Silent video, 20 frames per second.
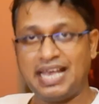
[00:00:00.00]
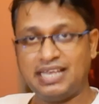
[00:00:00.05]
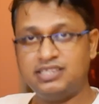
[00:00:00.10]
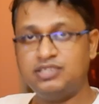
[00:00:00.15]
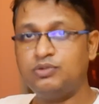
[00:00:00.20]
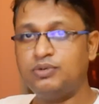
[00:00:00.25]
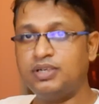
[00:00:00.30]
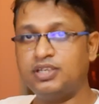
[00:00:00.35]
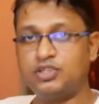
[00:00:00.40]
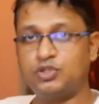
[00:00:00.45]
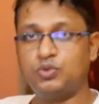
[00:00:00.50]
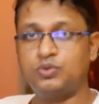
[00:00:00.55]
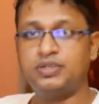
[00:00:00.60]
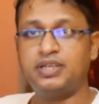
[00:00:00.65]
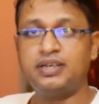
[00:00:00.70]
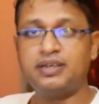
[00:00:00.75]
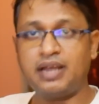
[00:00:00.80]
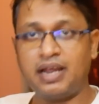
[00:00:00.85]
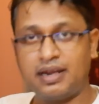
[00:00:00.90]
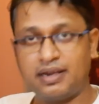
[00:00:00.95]
As you
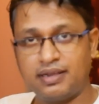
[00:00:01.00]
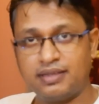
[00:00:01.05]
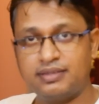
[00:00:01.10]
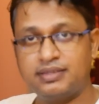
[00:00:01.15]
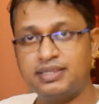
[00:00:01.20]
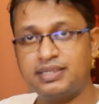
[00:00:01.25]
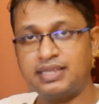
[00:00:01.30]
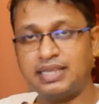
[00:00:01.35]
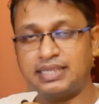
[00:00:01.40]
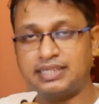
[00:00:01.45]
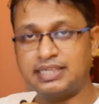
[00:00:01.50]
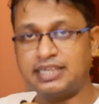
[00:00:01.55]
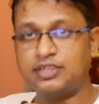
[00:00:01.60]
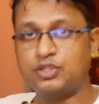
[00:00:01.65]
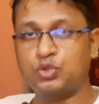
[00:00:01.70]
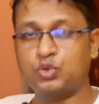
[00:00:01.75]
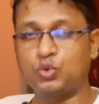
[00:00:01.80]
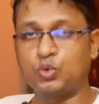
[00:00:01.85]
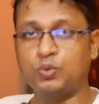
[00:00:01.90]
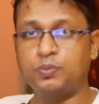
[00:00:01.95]
understood that under this
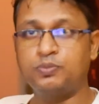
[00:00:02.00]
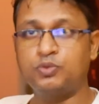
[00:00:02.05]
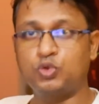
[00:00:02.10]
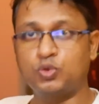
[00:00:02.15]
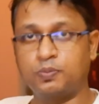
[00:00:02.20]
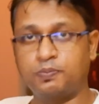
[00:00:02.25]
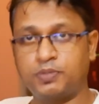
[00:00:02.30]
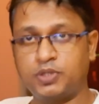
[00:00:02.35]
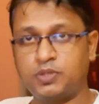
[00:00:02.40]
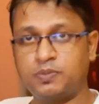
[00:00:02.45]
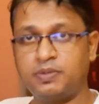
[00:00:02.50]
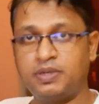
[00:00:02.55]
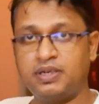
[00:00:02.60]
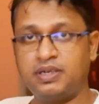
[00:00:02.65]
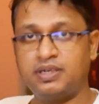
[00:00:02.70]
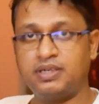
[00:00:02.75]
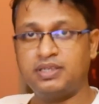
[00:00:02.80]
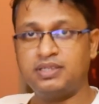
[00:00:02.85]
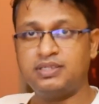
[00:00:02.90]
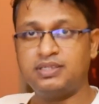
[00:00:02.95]
SITS group,
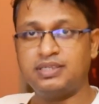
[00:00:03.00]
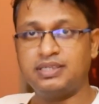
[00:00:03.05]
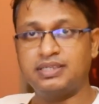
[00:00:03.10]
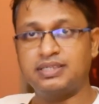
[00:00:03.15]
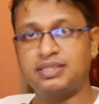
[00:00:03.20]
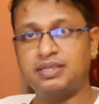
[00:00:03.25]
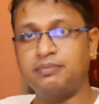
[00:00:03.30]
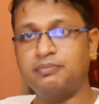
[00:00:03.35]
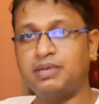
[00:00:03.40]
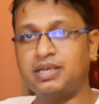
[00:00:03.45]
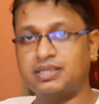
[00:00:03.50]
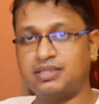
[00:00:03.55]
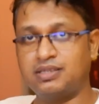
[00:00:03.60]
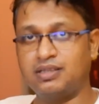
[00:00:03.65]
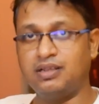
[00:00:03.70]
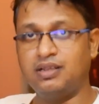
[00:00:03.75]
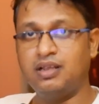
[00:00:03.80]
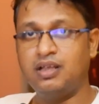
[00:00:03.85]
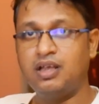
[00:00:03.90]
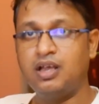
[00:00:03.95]
supraspinatus is the
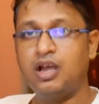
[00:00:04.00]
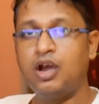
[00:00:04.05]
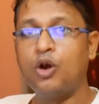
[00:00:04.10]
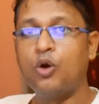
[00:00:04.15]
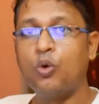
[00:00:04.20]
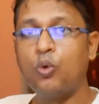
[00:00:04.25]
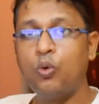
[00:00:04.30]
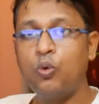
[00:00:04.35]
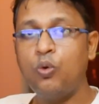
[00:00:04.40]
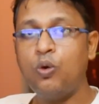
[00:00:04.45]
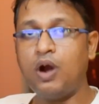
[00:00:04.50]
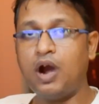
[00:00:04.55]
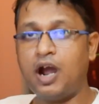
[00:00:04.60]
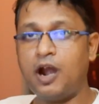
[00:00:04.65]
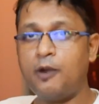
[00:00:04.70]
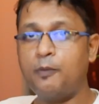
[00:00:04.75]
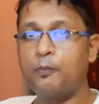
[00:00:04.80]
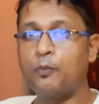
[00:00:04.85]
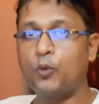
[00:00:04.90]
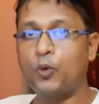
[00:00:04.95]
muscle who
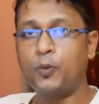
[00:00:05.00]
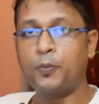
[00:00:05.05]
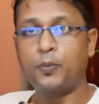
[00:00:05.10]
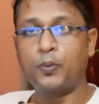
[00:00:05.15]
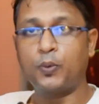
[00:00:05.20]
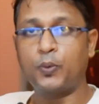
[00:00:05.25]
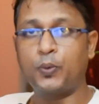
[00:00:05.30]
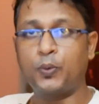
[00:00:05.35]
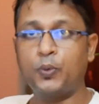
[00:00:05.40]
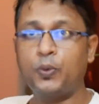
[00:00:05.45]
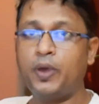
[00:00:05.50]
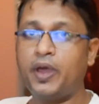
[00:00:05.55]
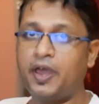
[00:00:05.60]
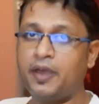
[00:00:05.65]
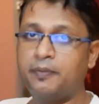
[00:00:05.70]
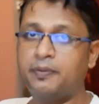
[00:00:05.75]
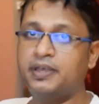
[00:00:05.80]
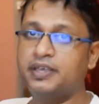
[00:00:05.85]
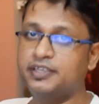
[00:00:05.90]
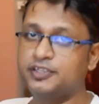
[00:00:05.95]
are more prone to
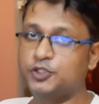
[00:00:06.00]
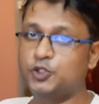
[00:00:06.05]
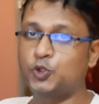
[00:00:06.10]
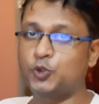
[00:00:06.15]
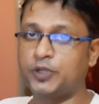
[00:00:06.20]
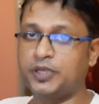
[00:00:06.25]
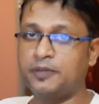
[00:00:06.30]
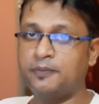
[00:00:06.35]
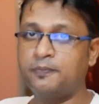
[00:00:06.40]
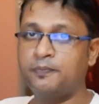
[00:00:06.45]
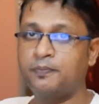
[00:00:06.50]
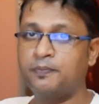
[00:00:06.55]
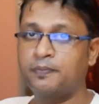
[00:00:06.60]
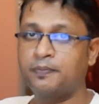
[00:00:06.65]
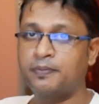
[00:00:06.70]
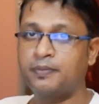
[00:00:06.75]
have a injury.